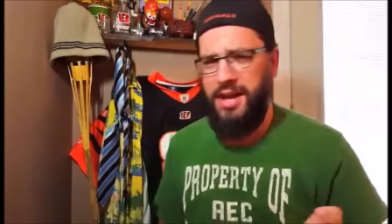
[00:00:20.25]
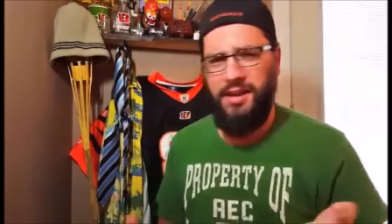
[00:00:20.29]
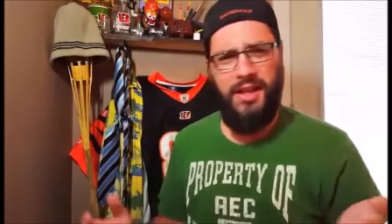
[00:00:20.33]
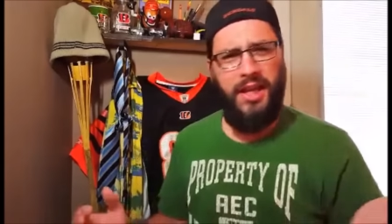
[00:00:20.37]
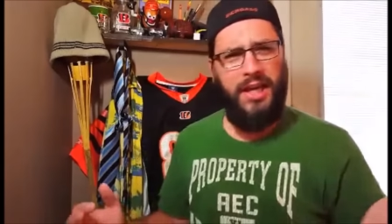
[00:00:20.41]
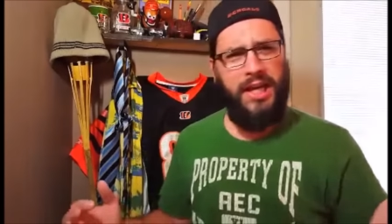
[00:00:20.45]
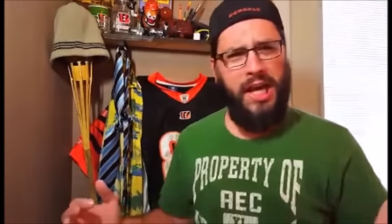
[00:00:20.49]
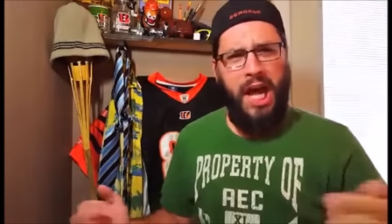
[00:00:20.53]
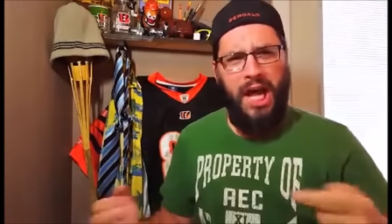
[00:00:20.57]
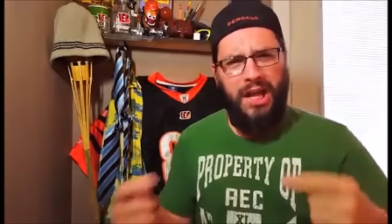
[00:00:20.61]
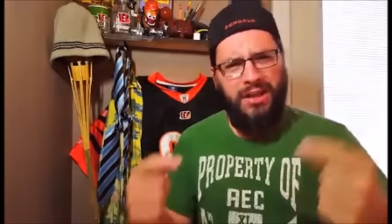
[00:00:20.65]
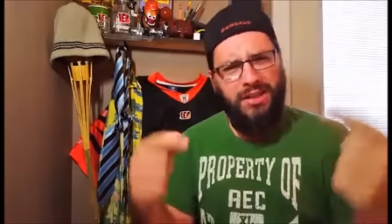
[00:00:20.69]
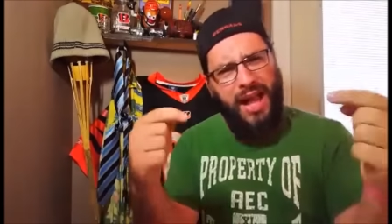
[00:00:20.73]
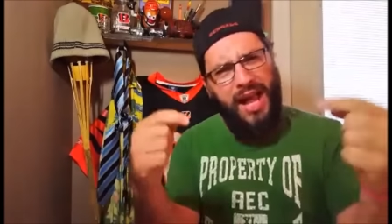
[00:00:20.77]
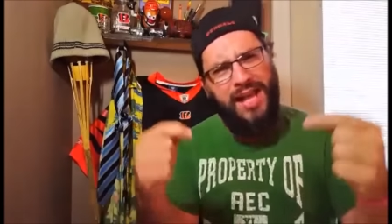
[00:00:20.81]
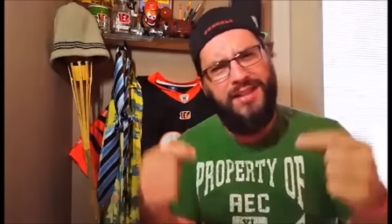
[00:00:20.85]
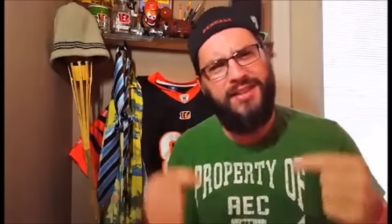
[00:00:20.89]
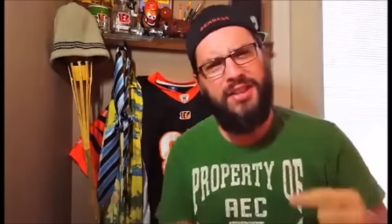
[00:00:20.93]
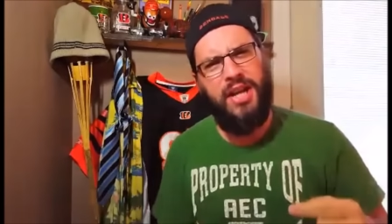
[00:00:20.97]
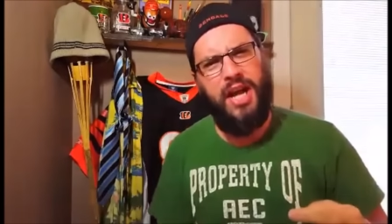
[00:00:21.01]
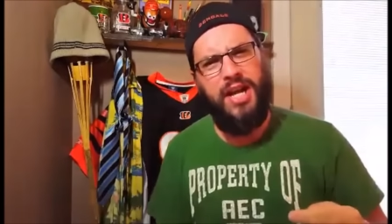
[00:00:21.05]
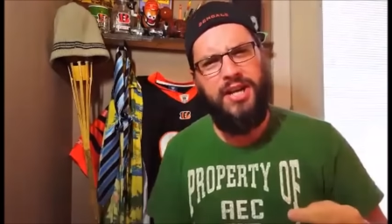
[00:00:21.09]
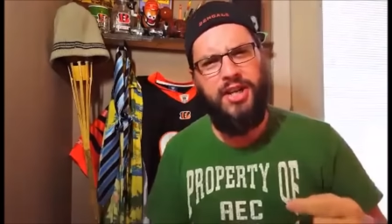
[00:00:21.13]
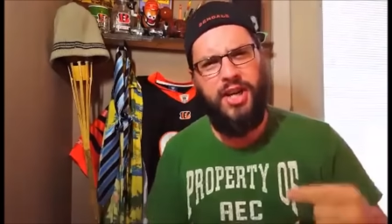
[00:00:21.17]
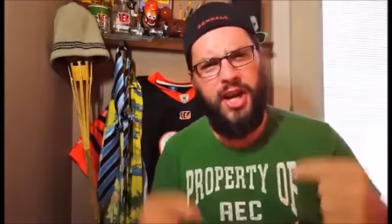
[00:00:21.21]
Like,
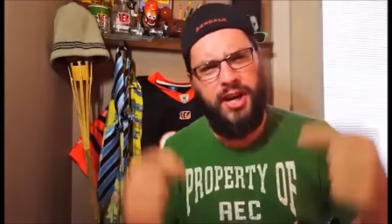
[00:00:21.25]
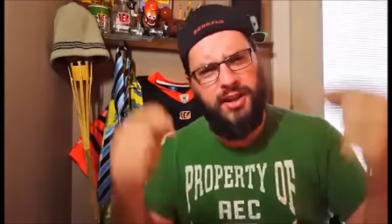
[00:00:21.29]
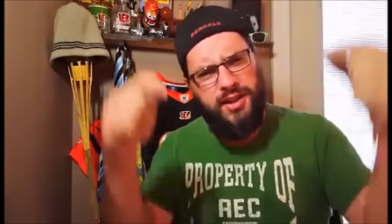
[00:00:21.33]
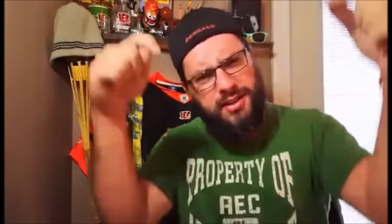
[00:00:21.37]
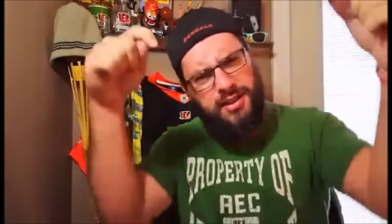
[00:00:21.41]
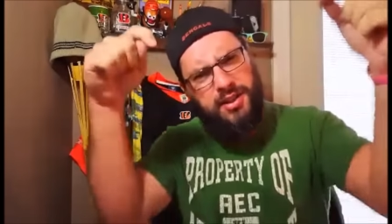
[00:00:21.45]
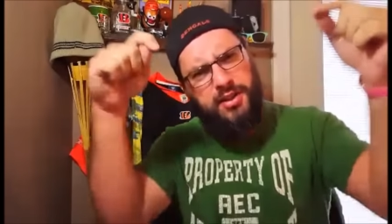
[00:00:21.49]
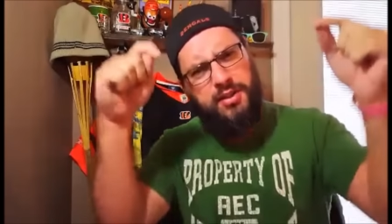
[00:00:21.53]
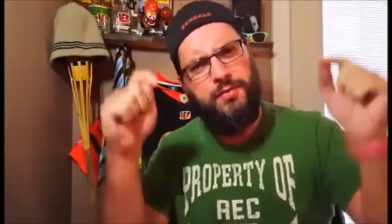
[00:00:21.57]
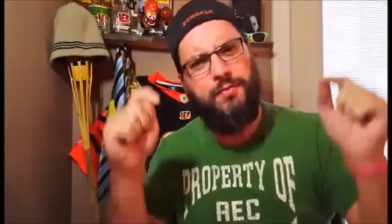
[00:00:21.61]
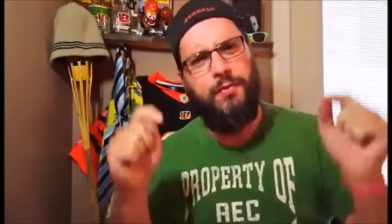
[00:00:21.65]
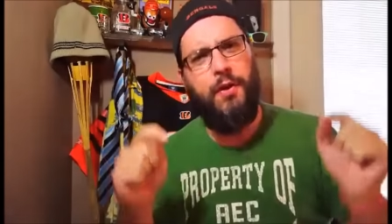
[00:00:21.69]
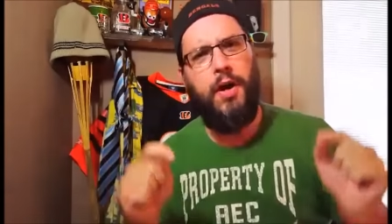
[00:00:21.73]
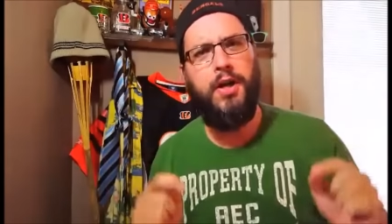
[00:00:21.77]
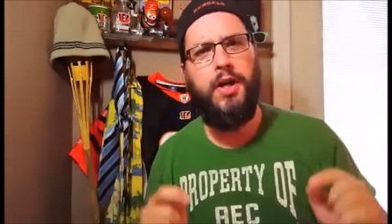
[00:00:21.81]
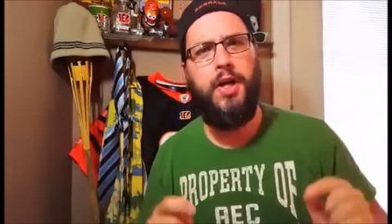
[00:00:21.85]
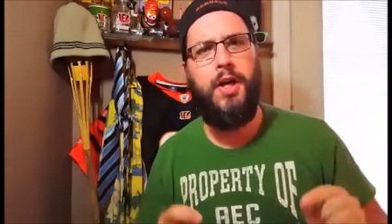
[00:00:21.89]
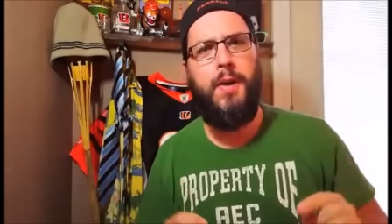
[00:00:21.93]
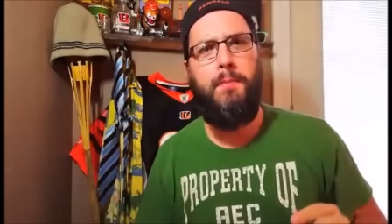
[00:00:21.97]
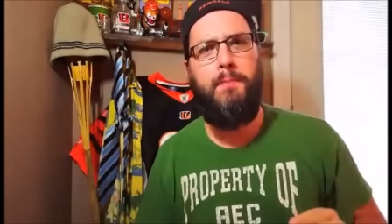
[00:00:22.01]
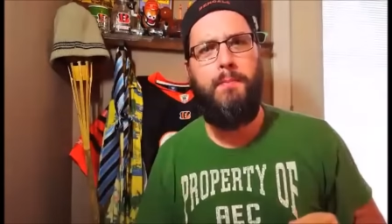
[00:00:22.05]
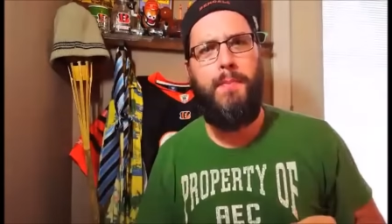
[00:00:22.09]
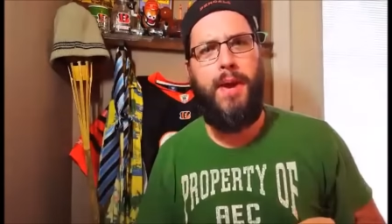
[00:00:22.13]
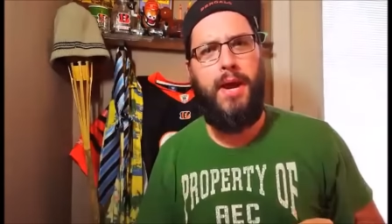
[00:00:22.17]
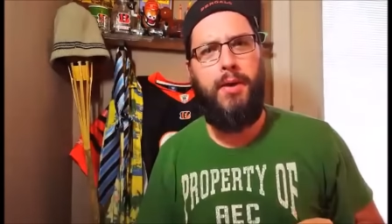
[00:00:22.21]
last I checked, this is
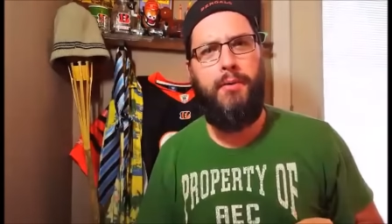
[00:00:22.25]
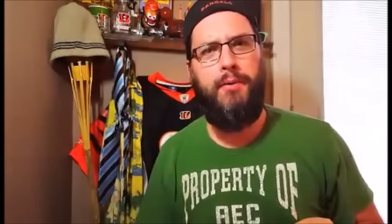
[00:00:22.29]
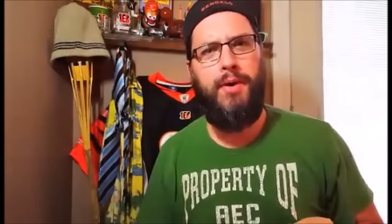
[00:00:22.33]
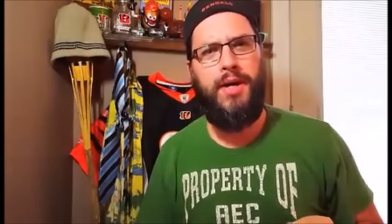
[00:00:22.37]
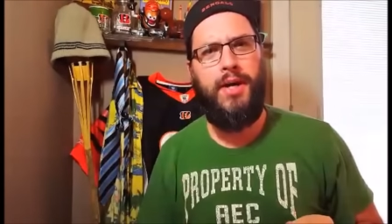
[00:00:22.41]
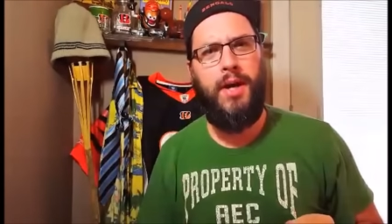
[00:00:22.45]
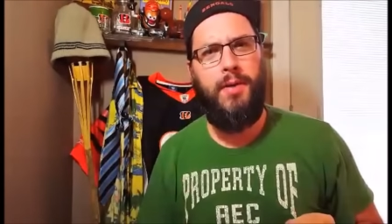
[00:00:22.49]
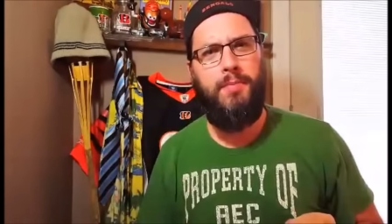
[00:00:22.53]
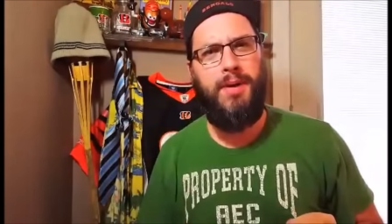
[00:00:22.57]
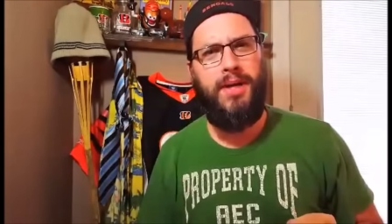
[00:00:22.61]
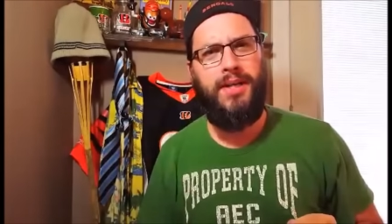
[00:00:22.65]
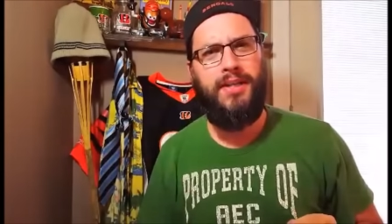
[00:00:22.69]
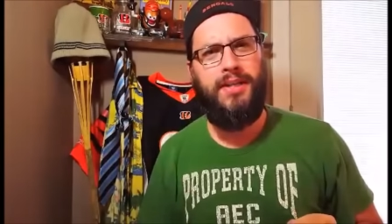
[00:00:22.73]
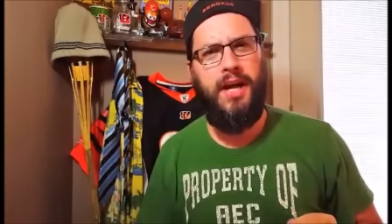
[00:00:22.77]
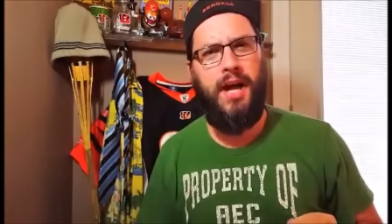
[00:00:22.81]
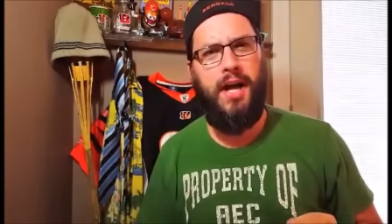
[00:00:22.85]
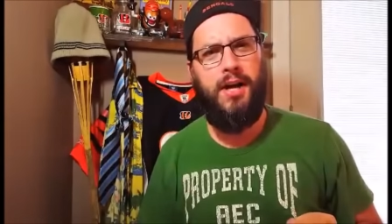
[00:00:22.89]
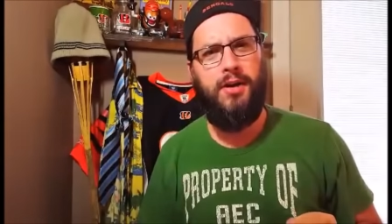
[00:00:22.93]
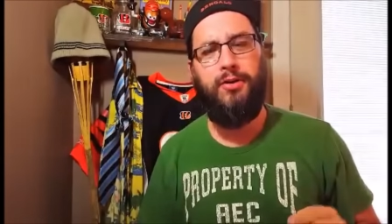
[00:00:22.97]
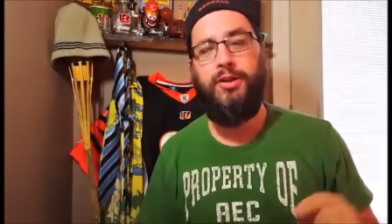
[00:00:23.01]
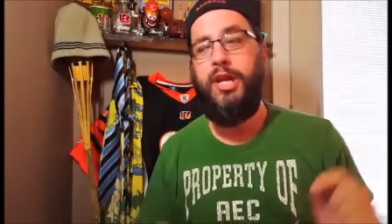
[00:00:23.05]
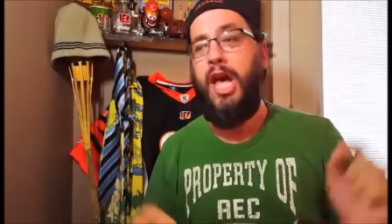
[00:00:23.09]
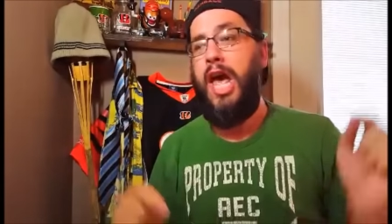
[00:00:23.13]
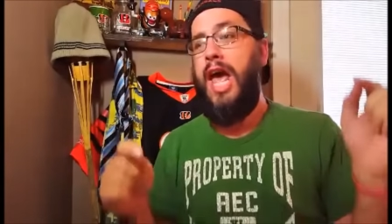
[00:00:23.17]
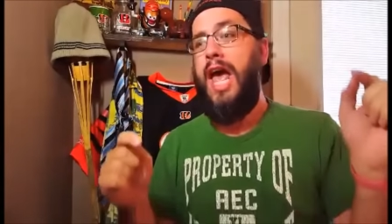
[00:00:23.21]
fucking America,
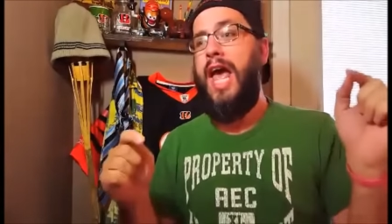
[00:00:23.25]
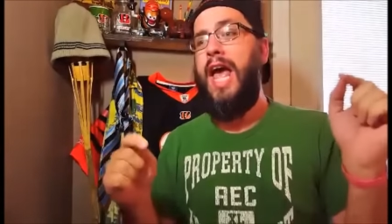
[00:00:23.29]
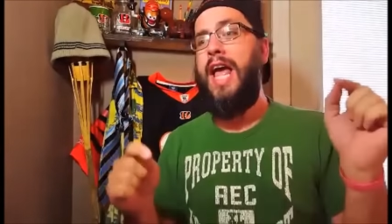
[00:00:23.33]
McDonald's.